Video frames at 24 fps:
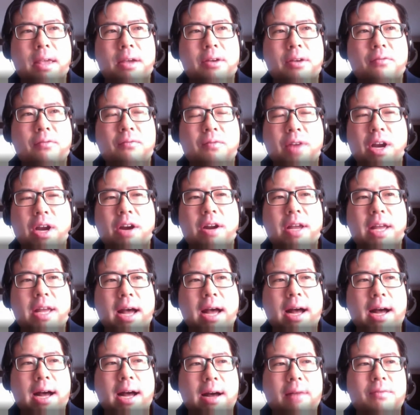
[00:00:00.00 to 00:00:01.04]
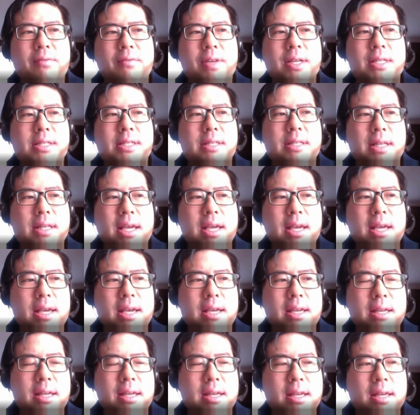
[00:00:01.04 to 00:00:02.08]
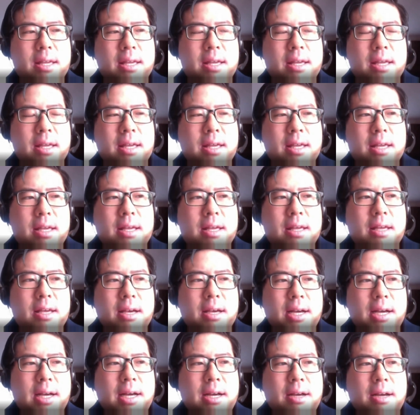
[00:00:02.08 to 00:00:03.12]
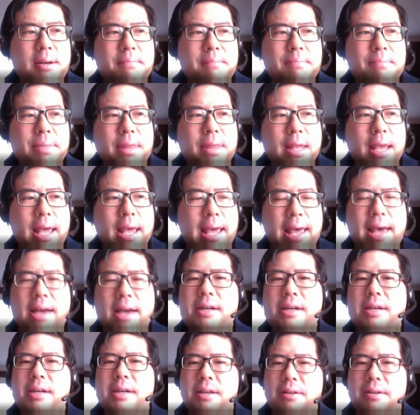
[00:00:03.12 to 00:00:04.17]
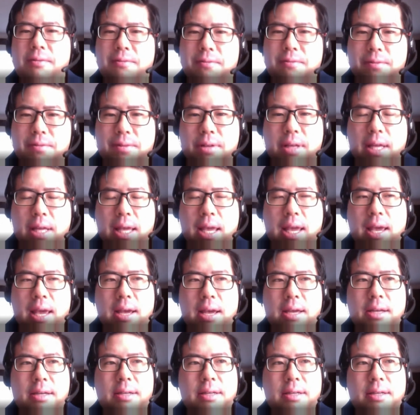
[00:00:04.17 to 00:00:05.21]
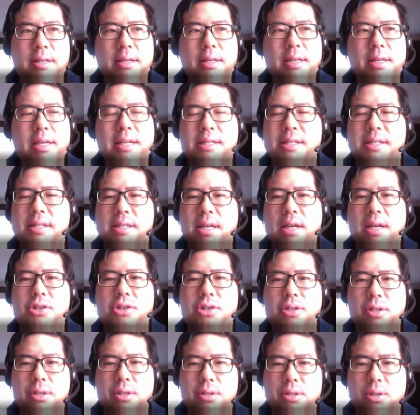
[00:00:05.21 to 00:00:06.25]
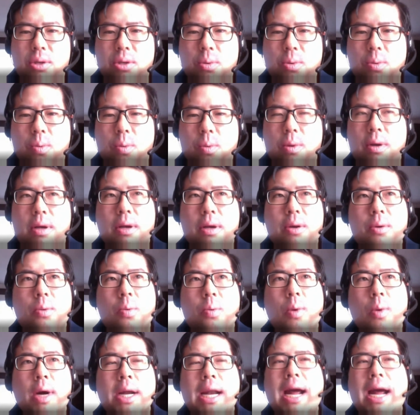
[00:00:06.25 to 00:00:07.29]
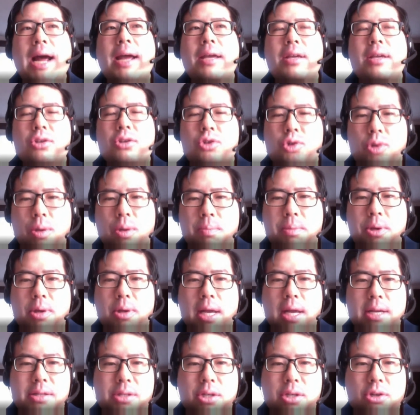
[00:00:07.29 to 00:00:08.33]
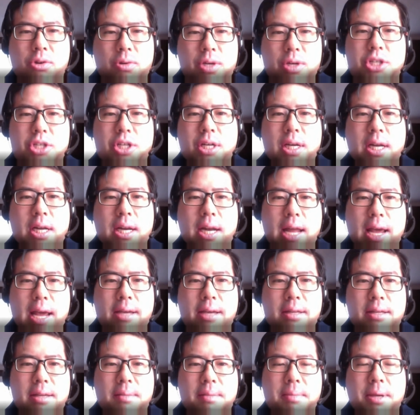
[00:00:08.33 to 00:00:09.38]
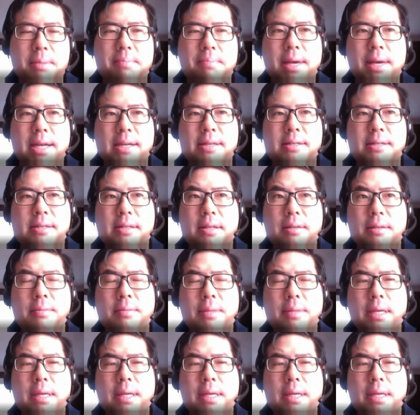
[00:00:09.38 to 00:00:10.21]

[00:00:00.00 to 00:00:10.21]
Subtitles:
very obviously additive and essential to what I contribute as a Christian in academic medicine.